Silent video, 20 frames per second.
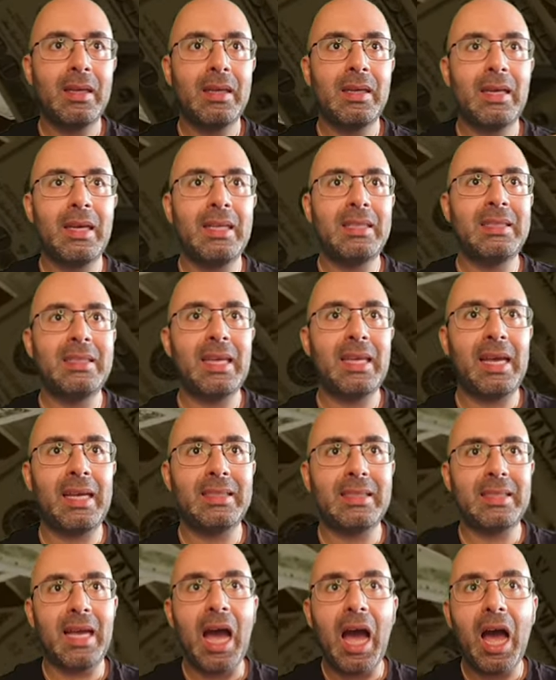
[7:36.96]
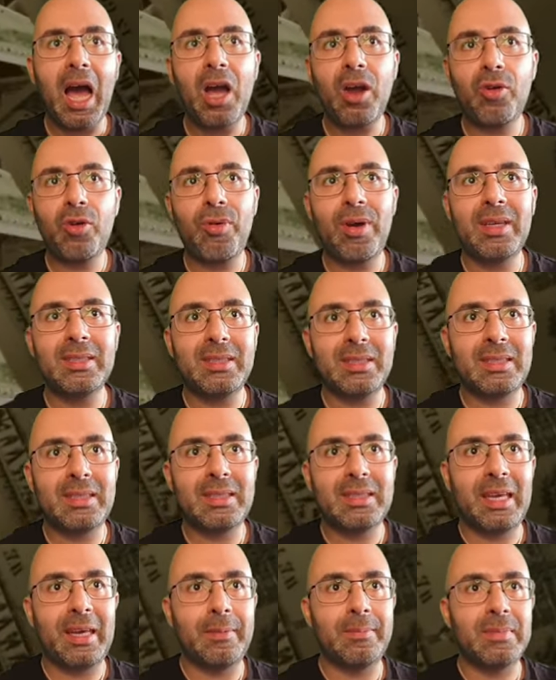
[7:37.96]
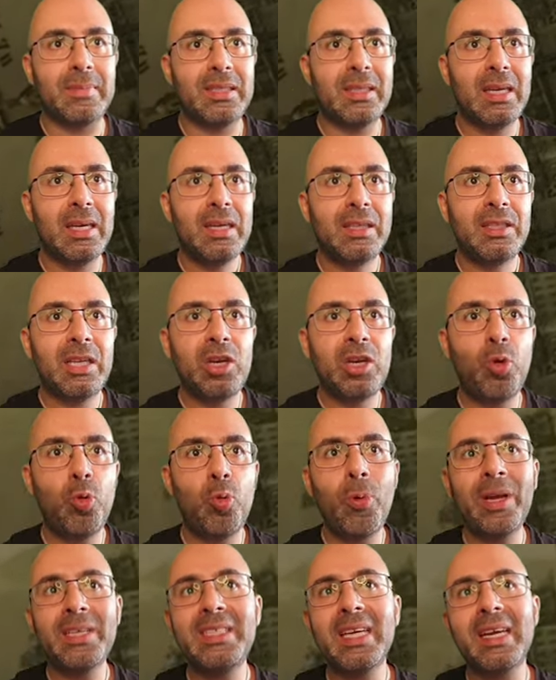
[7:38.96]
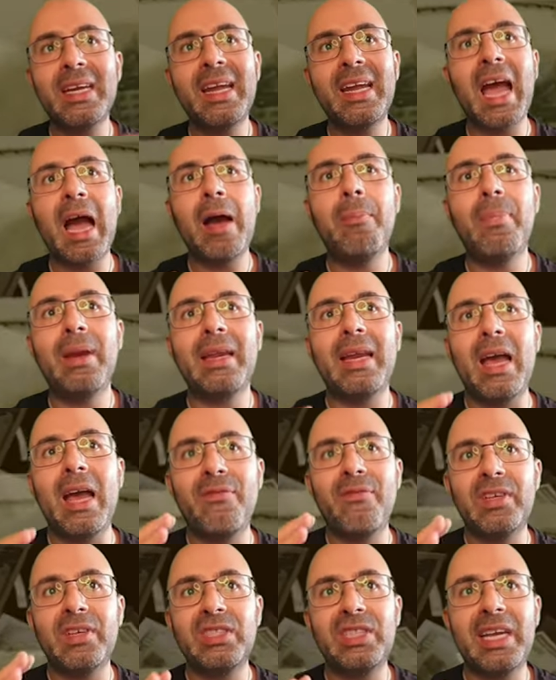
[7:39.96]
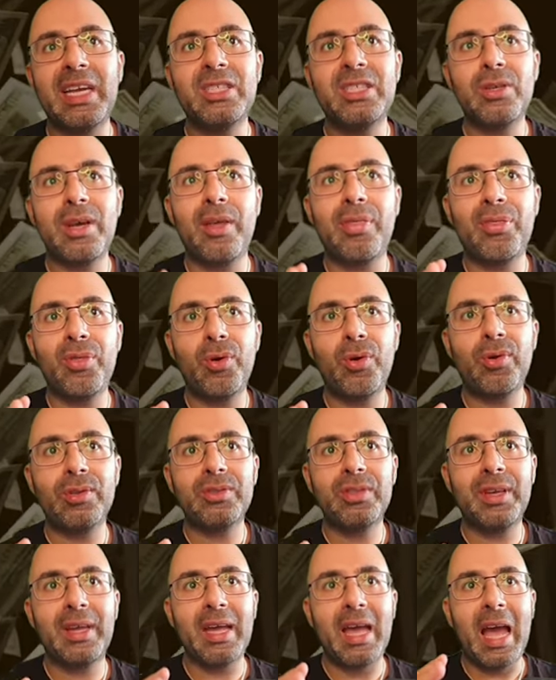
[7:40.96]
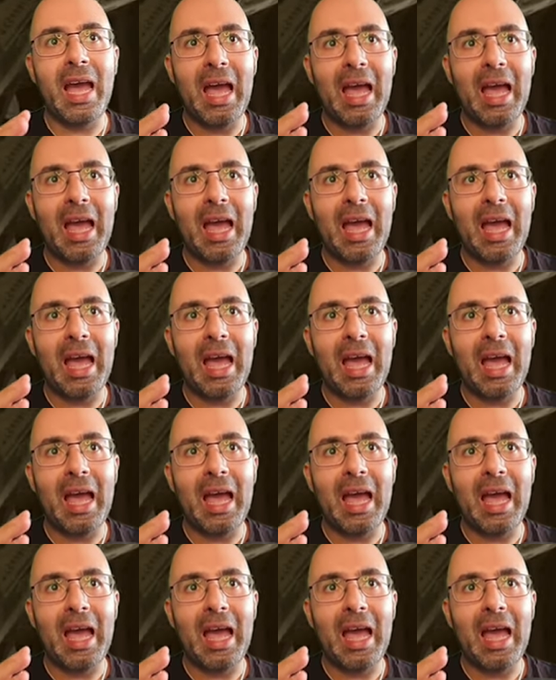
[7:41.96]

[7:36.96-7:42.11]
it says, our grant schemes, the Norwegian Gambling and Foundation Authority